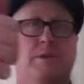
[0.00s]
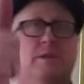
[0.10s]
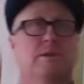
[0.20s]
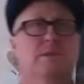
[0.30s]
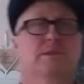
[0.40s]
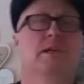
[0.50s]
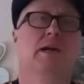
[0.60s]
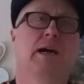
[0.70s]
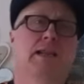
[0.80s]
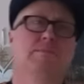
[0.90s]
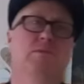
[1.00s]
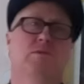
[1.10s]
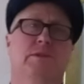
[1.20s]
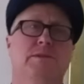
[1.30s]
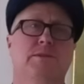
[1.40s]
Hey guys, Alan
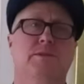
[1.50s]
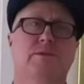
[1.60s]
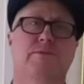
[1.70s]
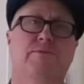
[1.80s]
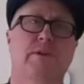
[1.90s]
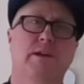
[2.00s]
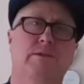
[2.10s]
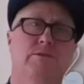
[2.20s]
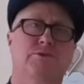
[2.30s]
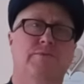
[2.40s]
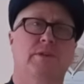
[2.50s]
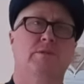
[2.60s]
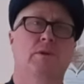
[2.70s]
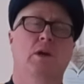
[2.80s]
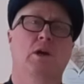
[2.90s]
Moore with another fragrance
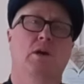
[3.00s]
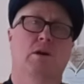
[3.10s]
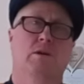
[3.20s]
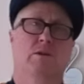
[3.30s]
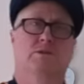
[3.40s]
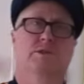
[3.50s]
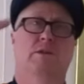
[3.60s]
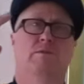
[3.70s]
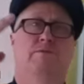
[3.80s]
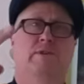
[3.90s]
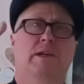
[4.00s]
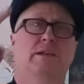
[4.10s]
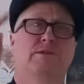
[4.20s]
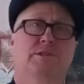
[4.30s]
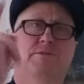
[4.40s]
review. I've got two
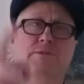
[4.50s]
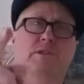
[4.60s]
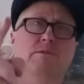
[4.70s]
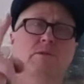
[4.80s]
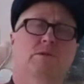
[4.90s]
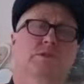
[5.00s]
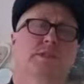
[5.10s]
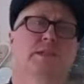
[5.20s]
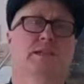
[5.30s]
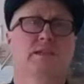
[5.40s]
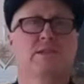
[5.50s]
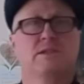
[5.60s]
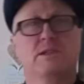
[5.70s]
fragrances for you guys today.